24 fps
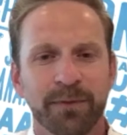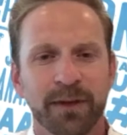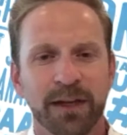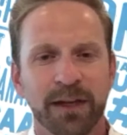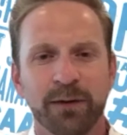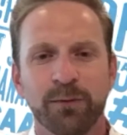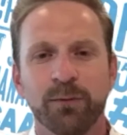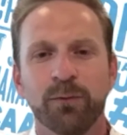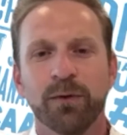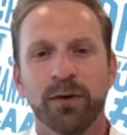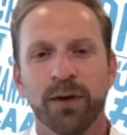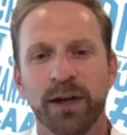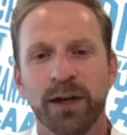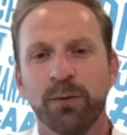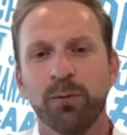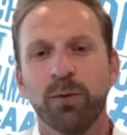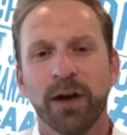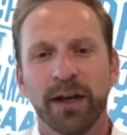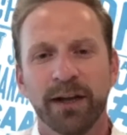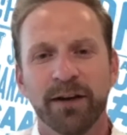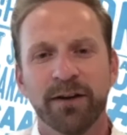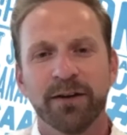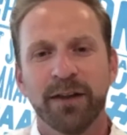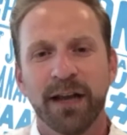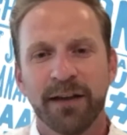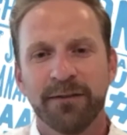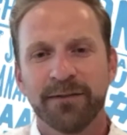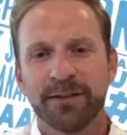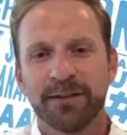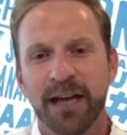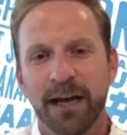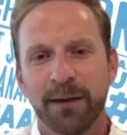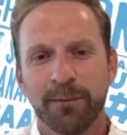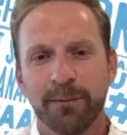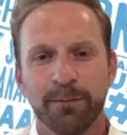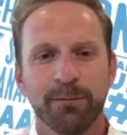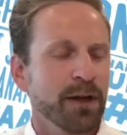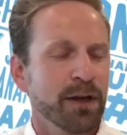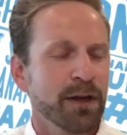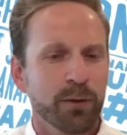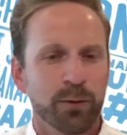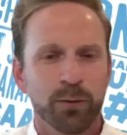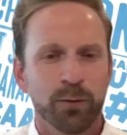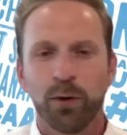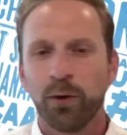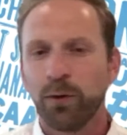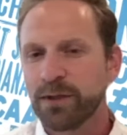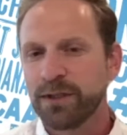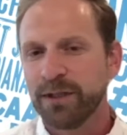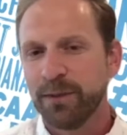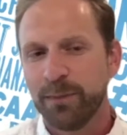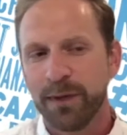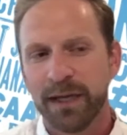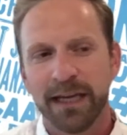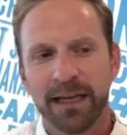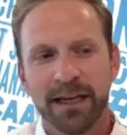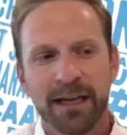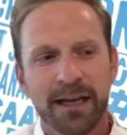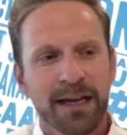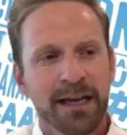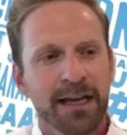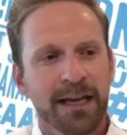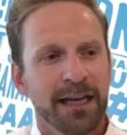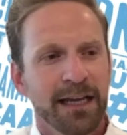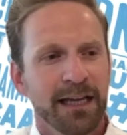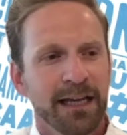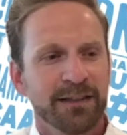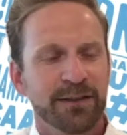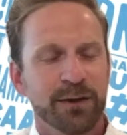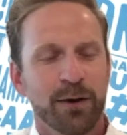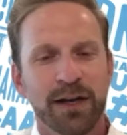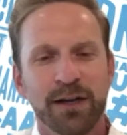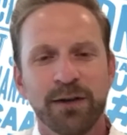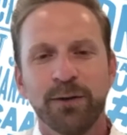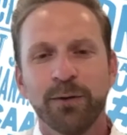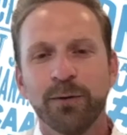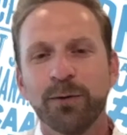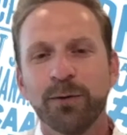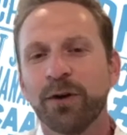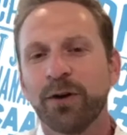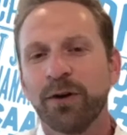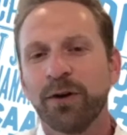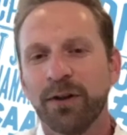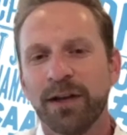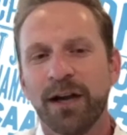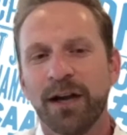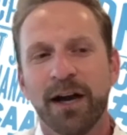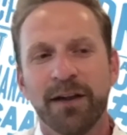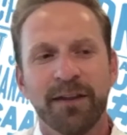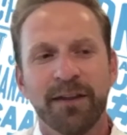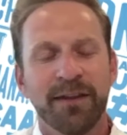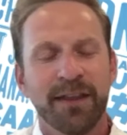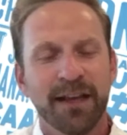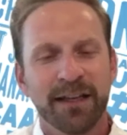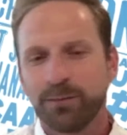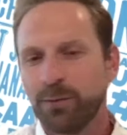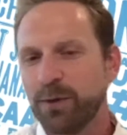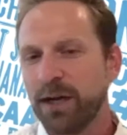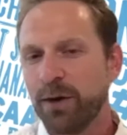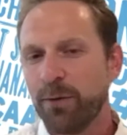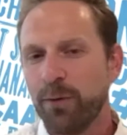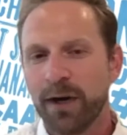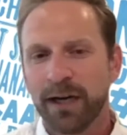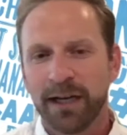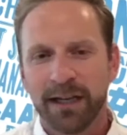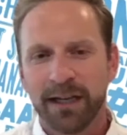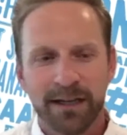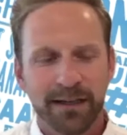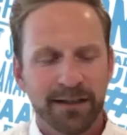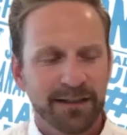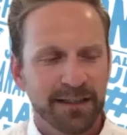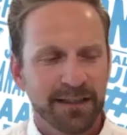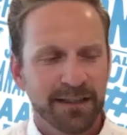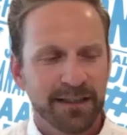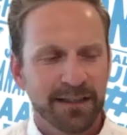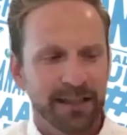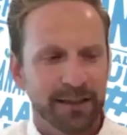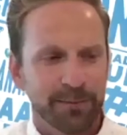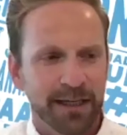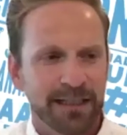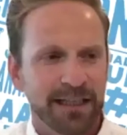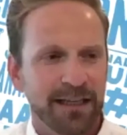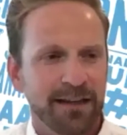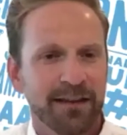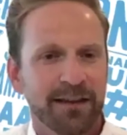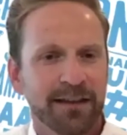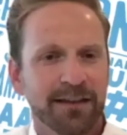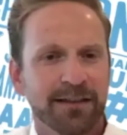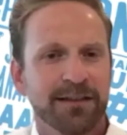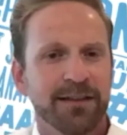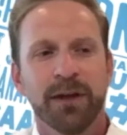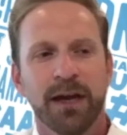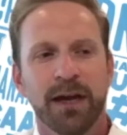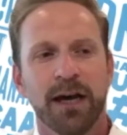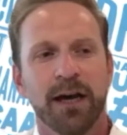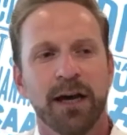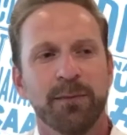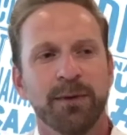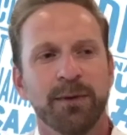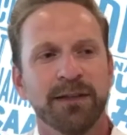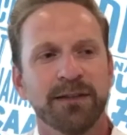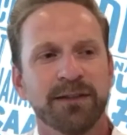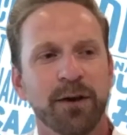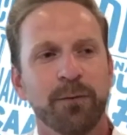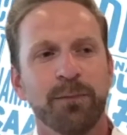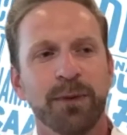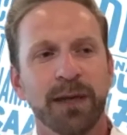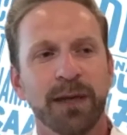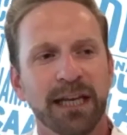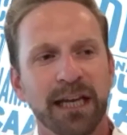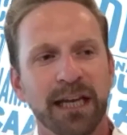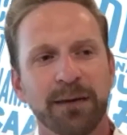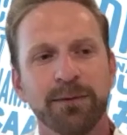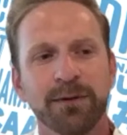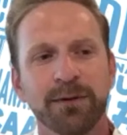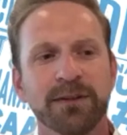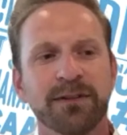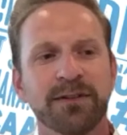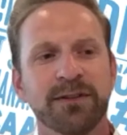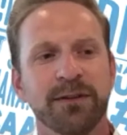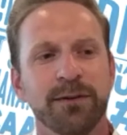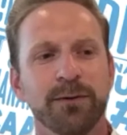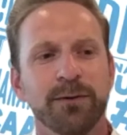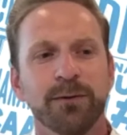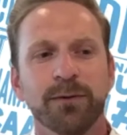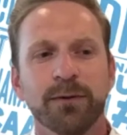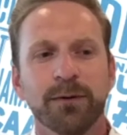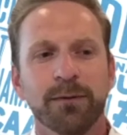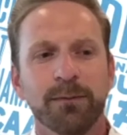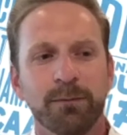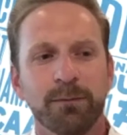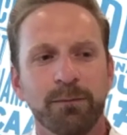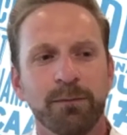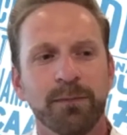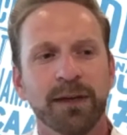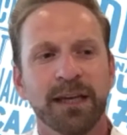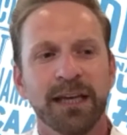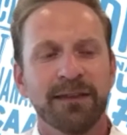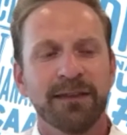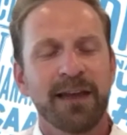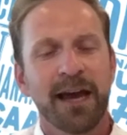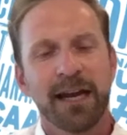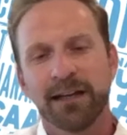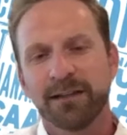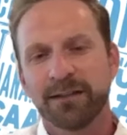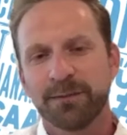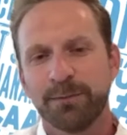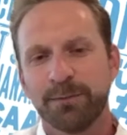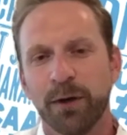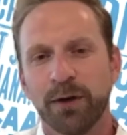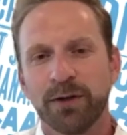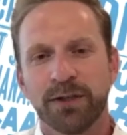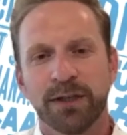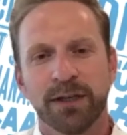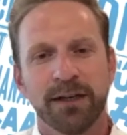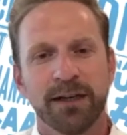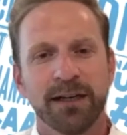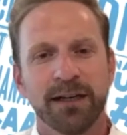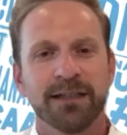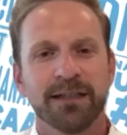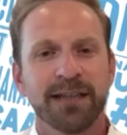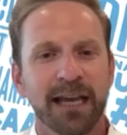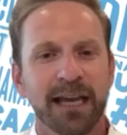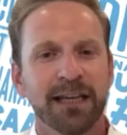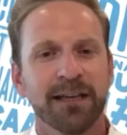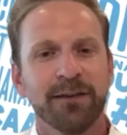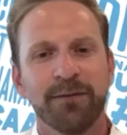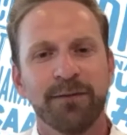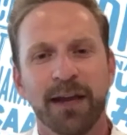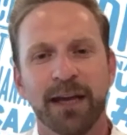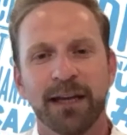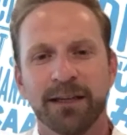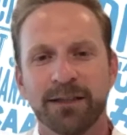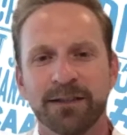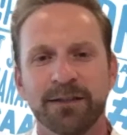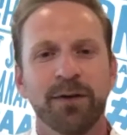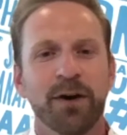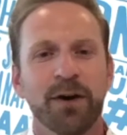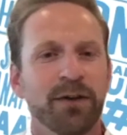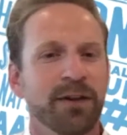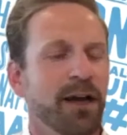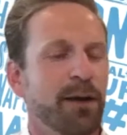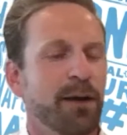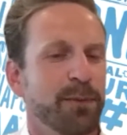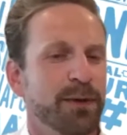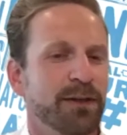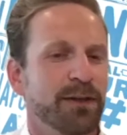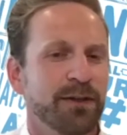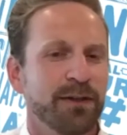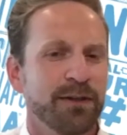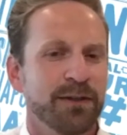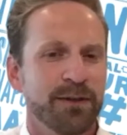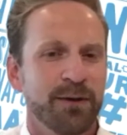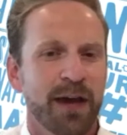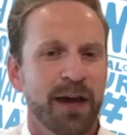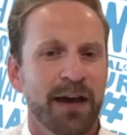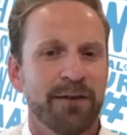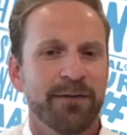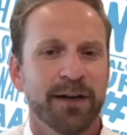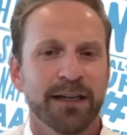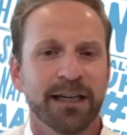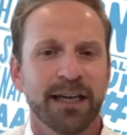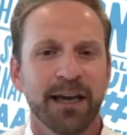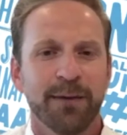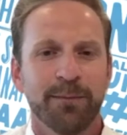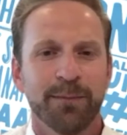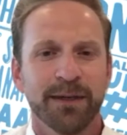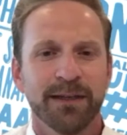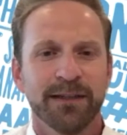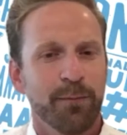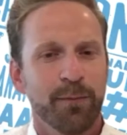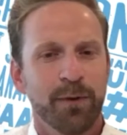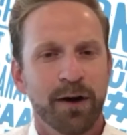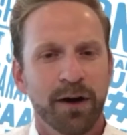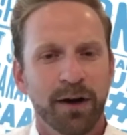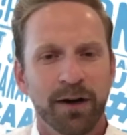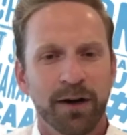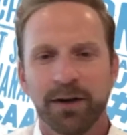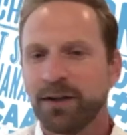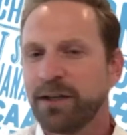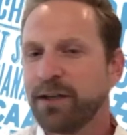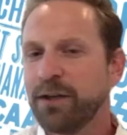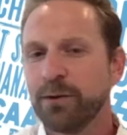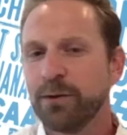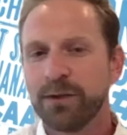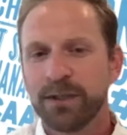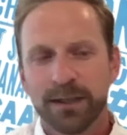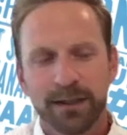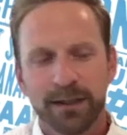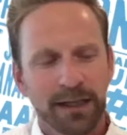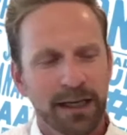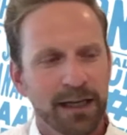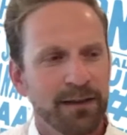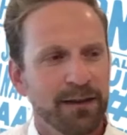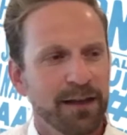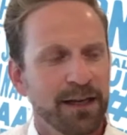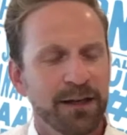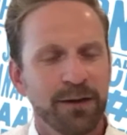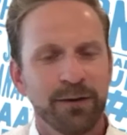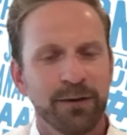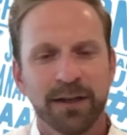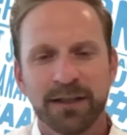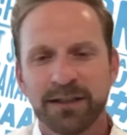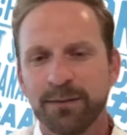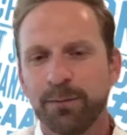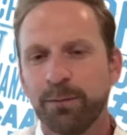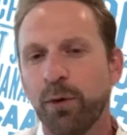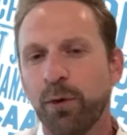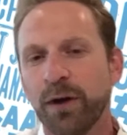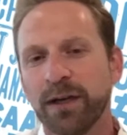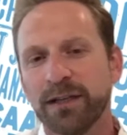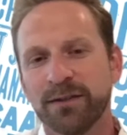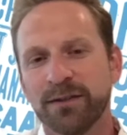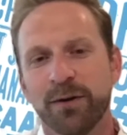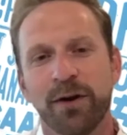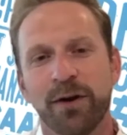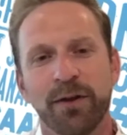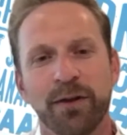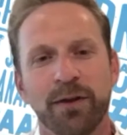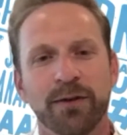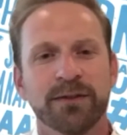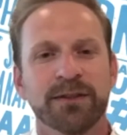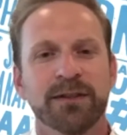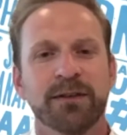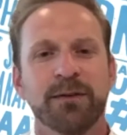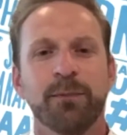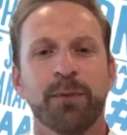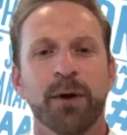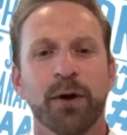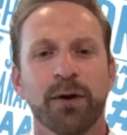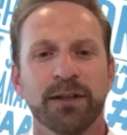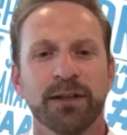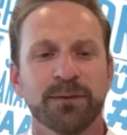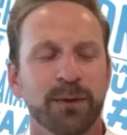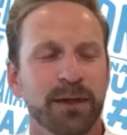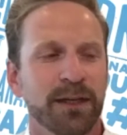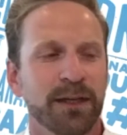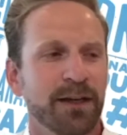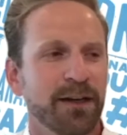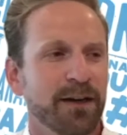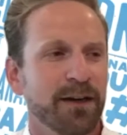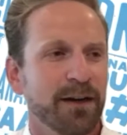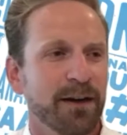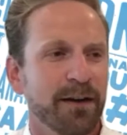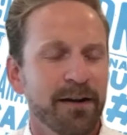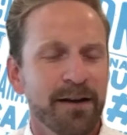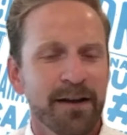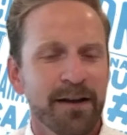and and what your lifetime role should be and so i knew early on that that's what i wanted to sink my teeth into i um, mean so being able to get that exposure and take advantage of all the opportunities you have on campus are huge and then you get to point to all those components when you're